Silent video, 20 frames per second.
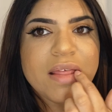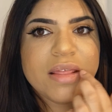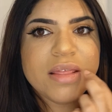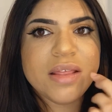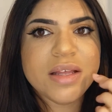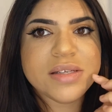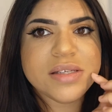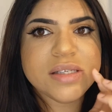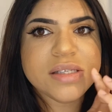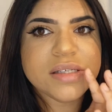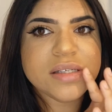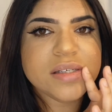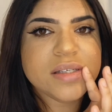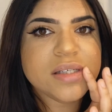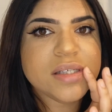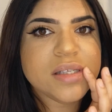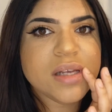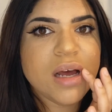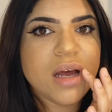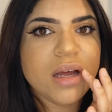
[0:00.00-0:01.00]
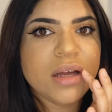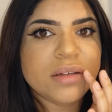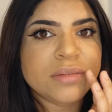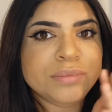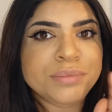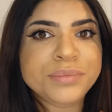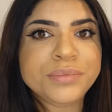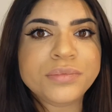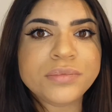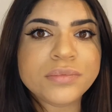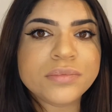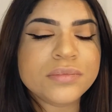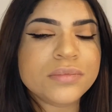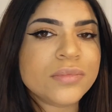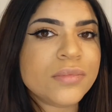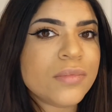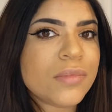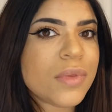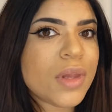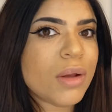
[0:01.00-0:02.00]
this is
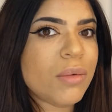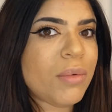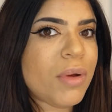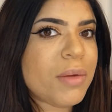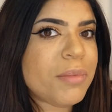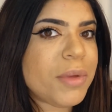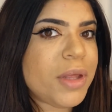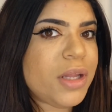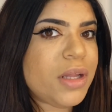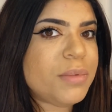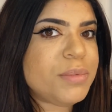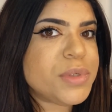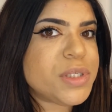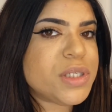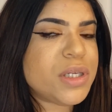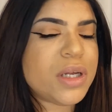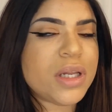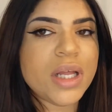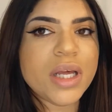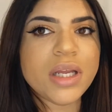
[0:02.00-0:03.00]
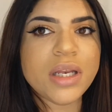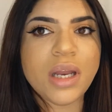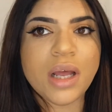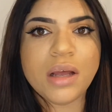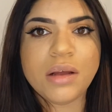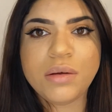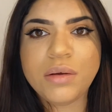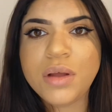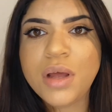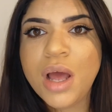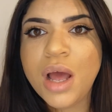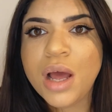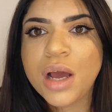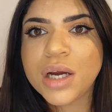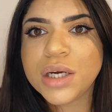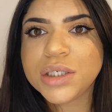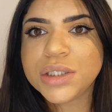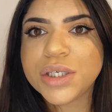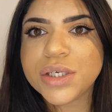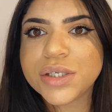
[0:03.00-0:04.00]
what my lips look like now.
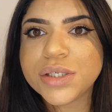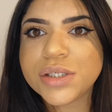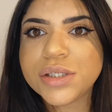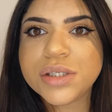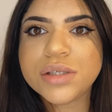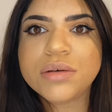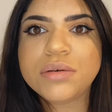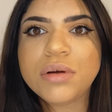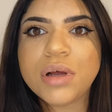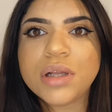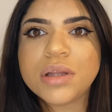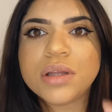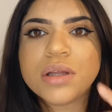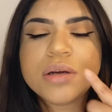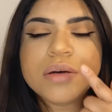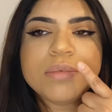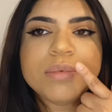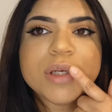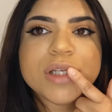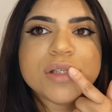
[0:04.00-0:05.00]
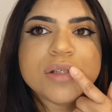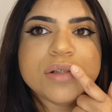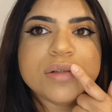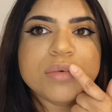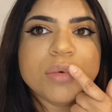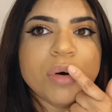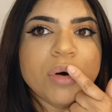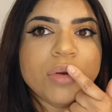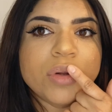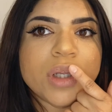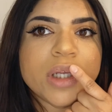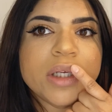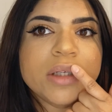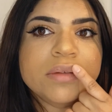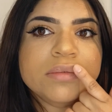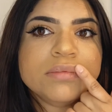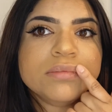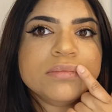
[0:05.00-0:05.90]
They're still a little bit swollen